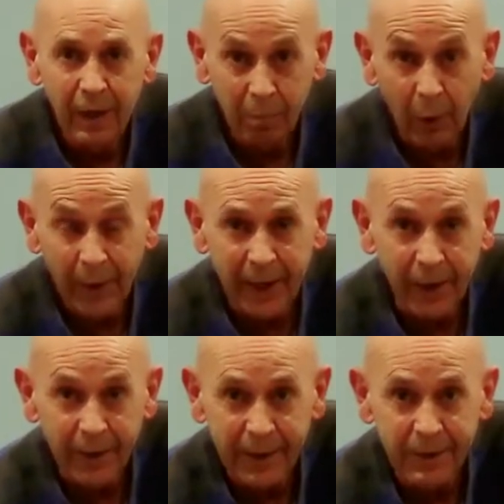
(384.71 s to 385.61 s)
blowing
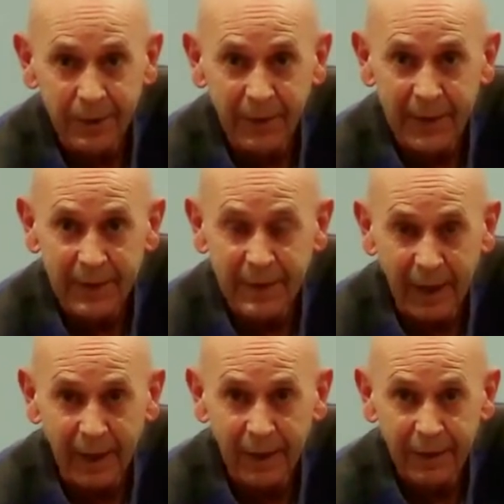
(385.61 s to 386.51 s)
air into these
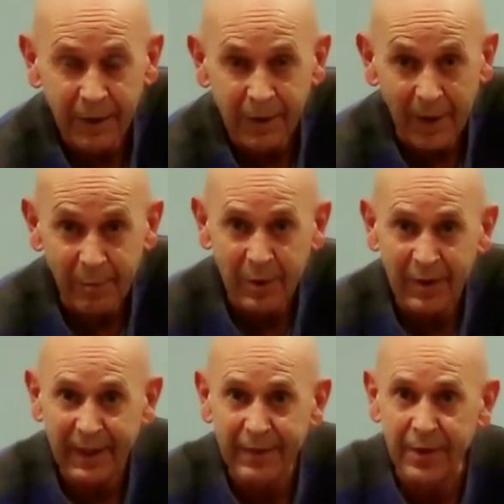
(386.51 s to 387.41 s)
separate
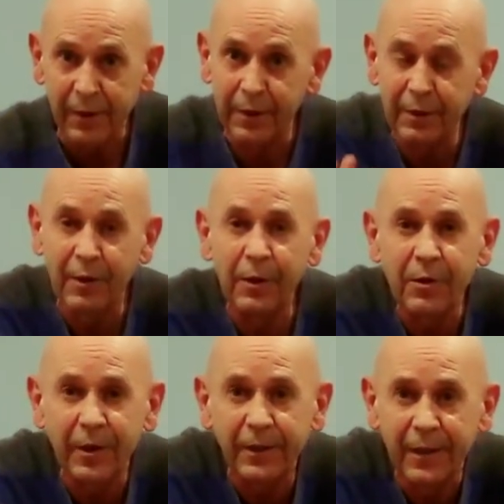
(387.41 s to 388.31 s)
sleeves here, and it's gonna
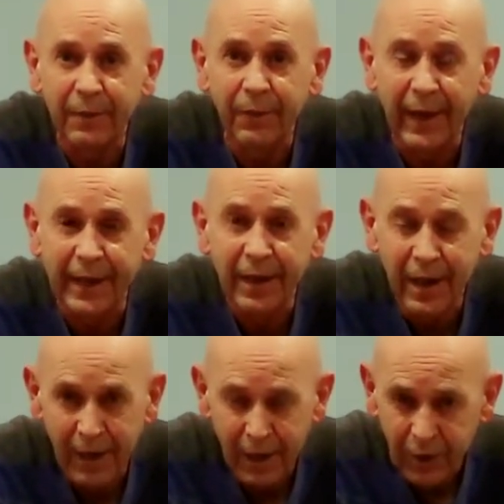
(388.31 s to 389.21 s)
start to inflate,
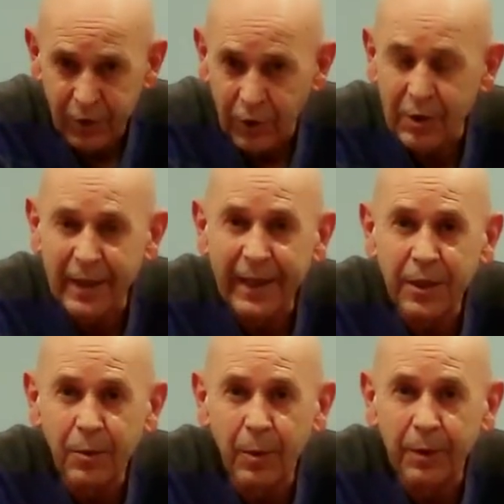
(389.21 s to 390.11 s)
just like
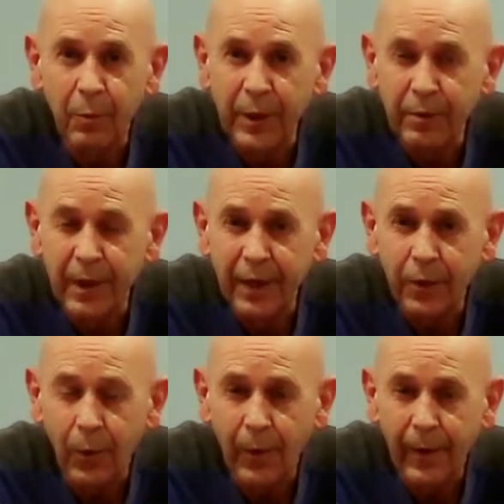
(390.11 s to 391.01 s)
you would when you get
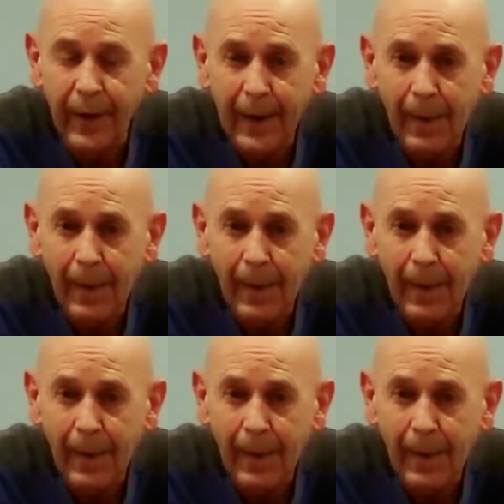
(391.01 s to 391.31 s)
your